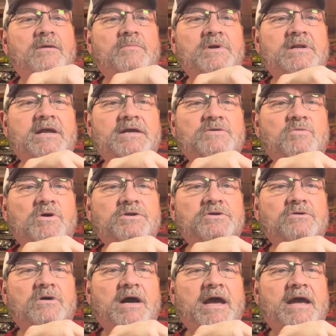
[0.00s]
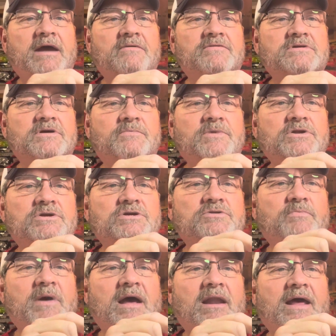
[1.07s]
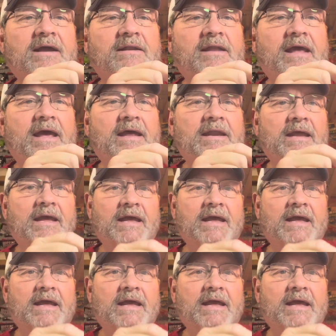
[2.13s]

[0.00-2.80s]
but that's what you'll have, something just about like that.